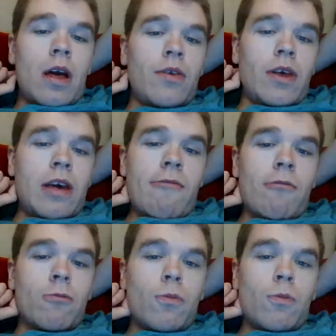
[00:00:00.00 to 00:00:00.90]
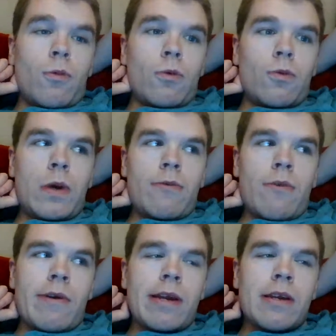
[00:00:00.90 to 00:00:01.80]
I think everyone would be
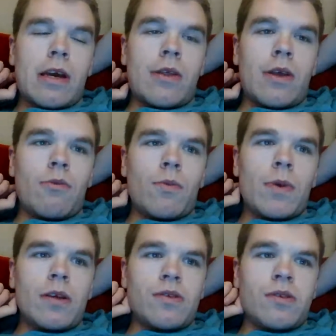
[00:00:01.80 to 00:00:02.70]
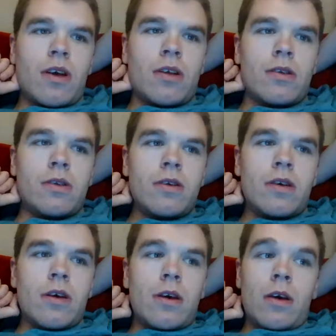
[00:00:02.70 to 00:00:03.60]
worried and they would be concerned.
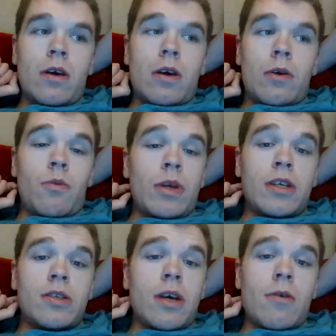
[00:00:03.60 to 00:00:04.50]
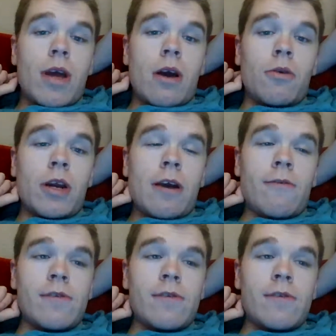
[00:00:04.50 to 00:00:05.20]
We just don't know, if